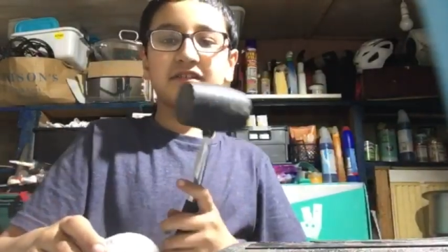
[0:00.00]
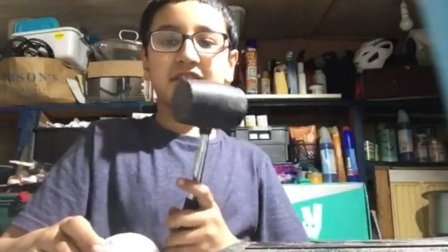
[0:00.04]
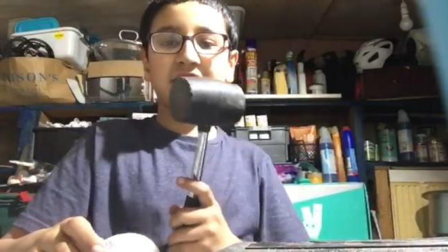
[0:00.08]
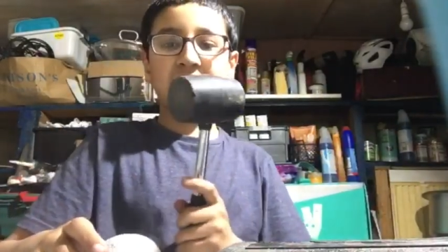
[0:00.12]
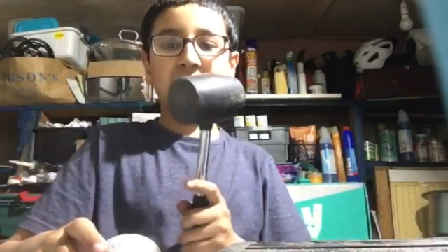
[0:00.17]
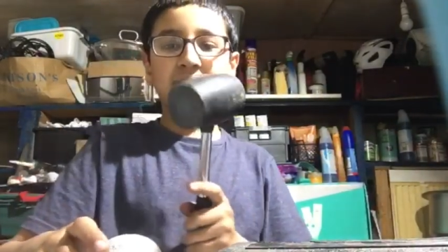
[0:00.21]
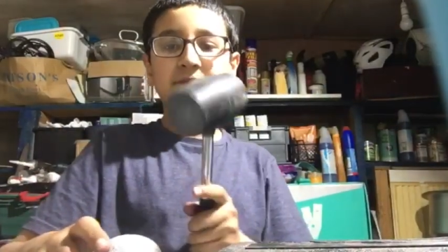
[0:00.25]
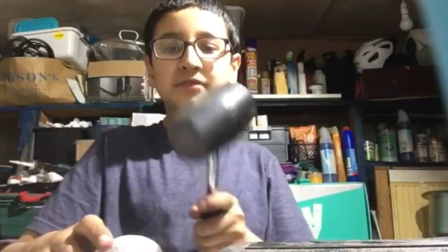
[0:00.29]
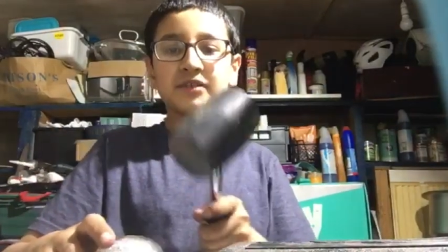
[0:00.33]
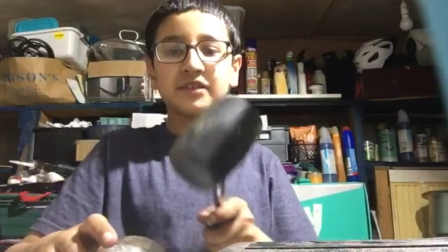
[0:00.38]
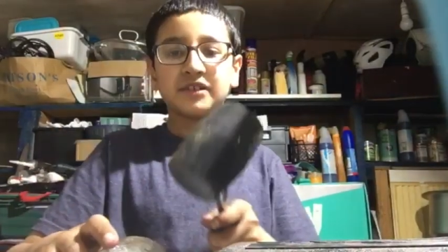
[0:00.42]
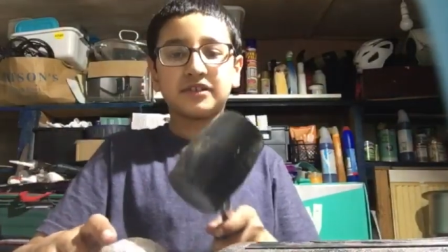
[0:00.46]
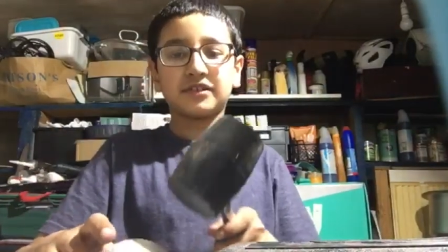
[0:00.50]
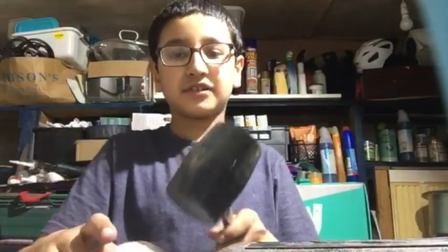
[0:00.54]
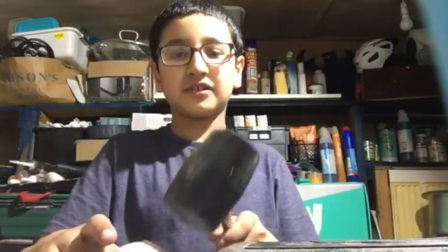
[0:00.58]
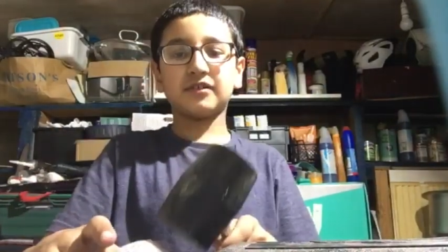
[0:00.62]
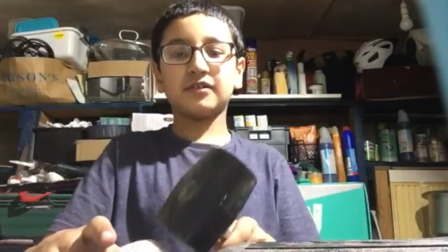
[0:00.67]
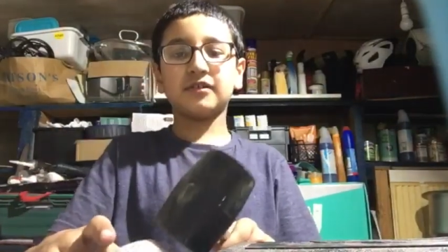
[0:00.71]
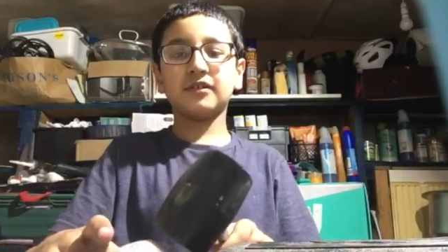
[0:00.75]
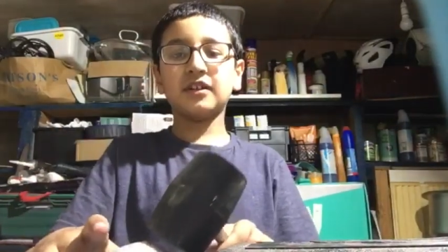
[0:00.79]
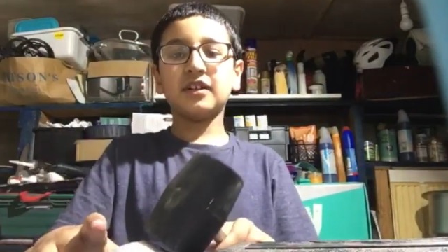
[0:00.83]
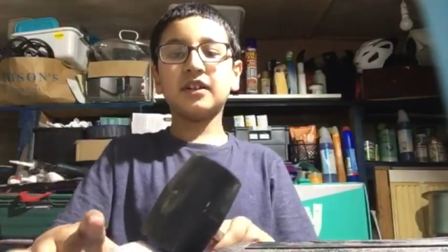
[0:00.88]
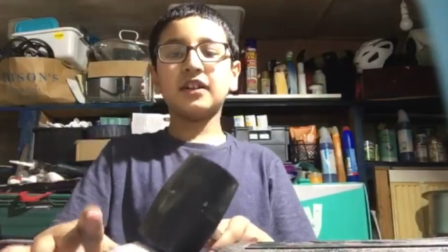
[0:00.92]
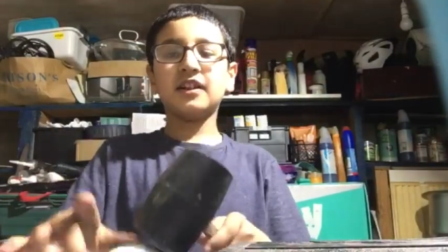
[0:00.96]
hammering,
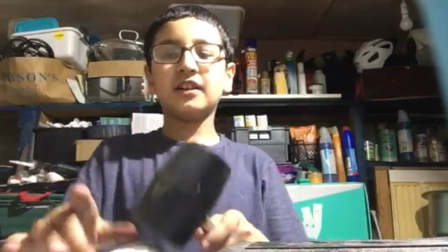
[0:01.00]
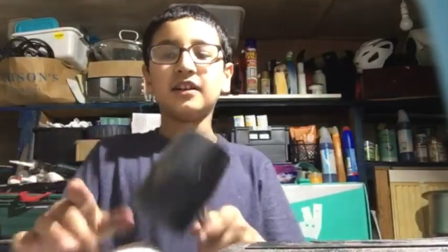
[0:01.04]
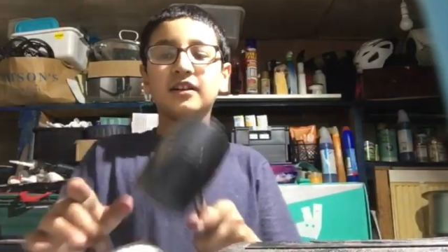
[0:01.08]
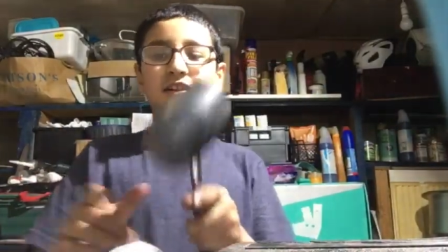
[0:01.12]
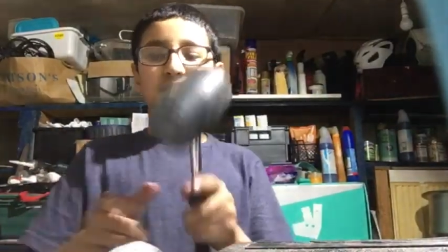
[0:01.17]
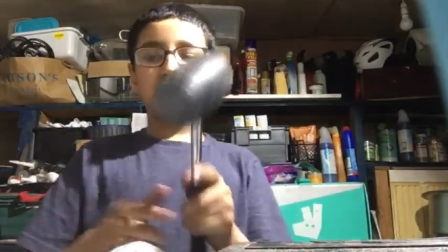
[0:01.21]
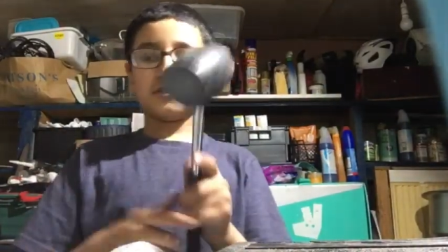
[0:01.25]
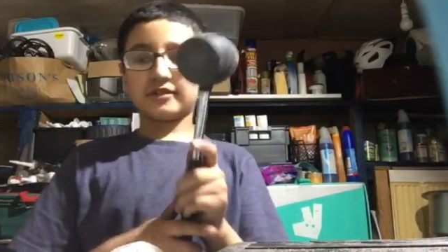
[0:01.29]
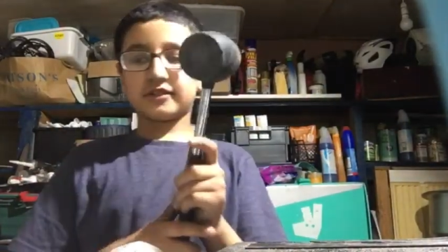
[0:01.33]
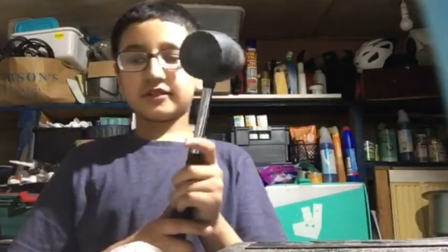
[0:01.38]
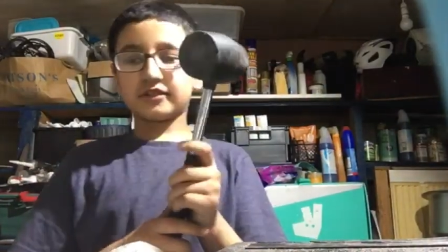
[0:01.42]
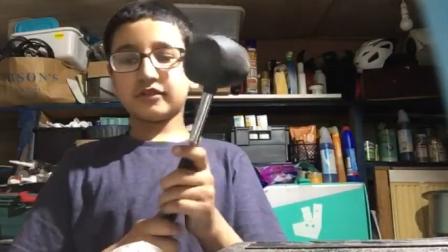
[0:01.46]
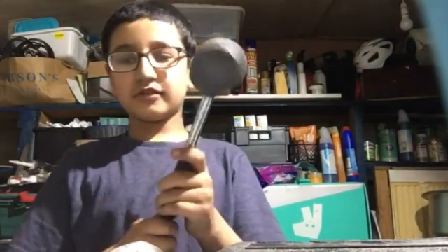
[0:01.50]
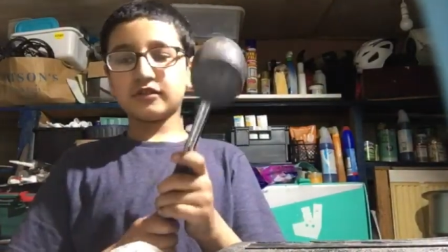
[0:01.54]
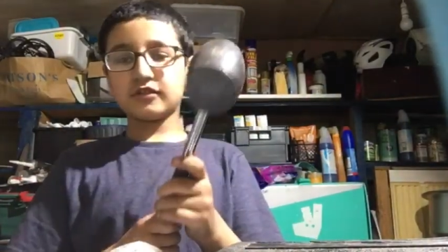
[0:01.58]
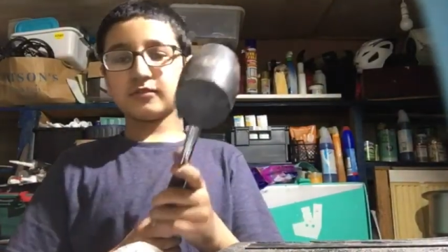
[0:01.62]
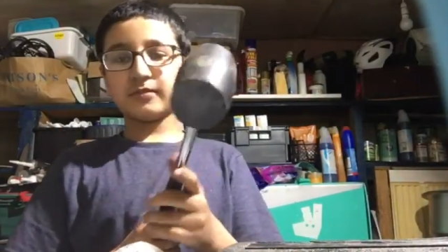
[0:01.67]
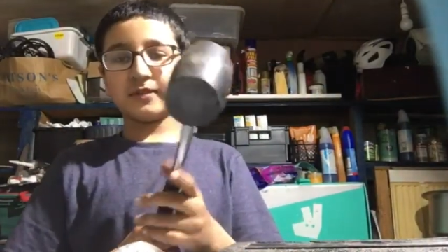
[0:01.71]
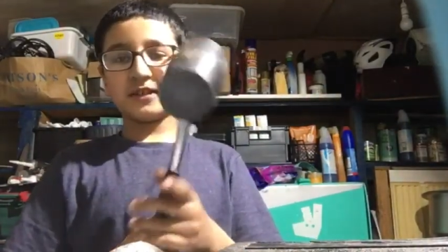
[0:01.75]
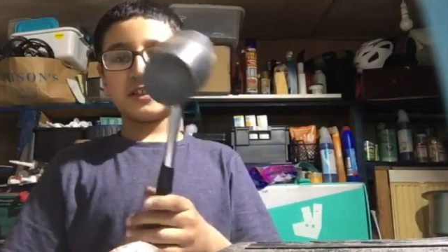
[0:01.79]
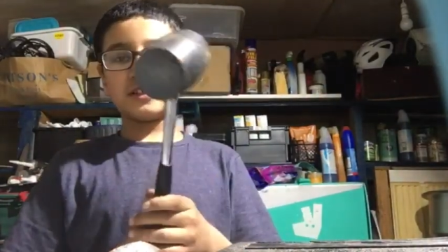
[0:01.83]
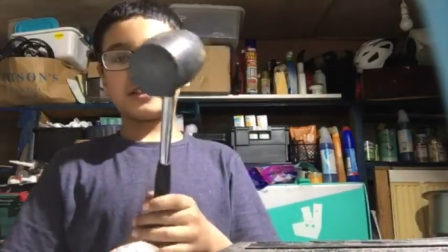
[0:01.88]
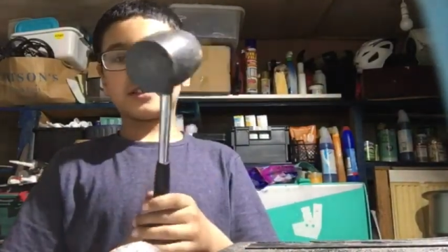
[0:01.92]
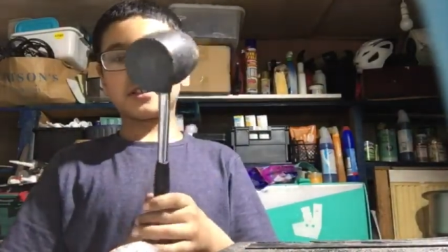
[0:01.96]
so I'll show you
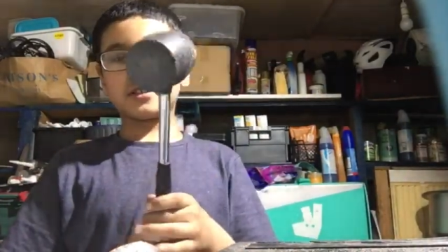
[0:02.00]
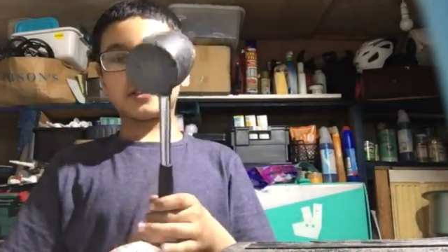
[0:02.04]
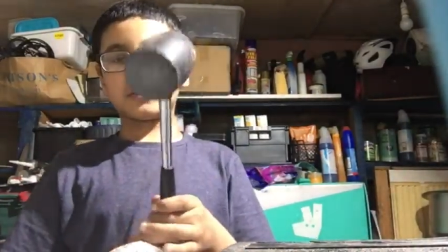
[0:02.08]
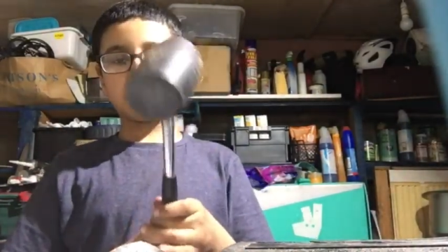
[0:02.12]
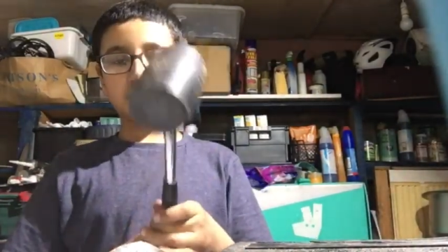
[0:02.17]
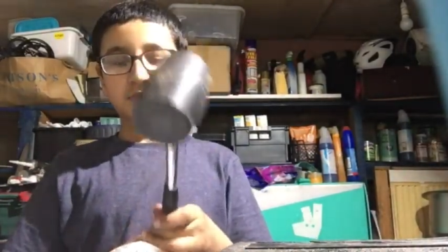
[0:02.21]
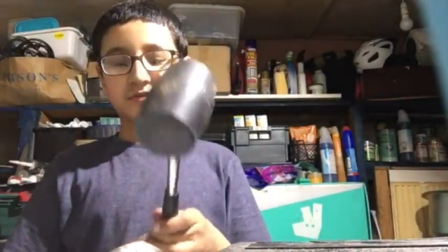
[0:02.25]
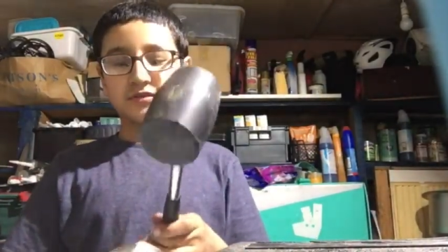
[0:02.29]
when it's